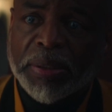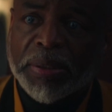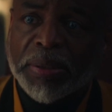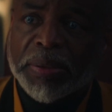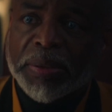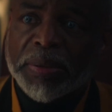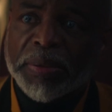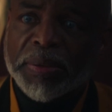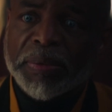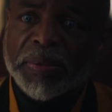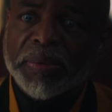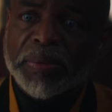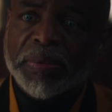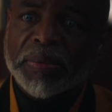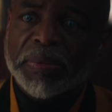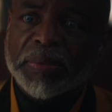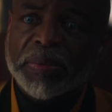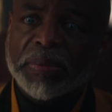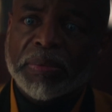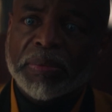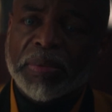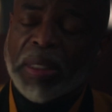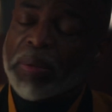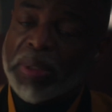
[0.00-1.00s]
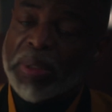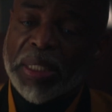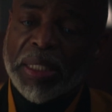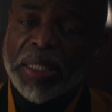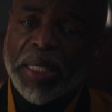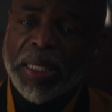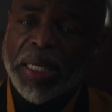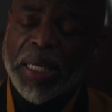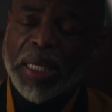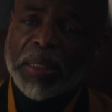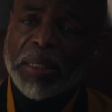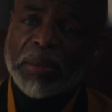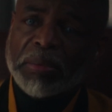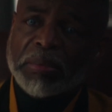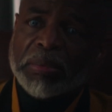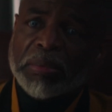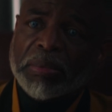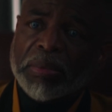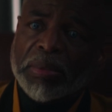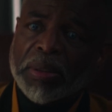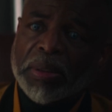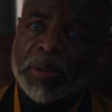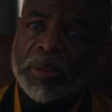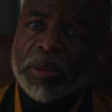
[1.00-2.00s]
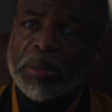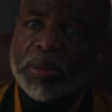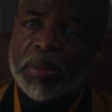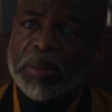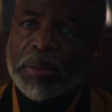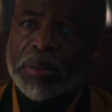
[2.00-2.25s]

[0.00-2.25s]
crush on her. In the TNG Season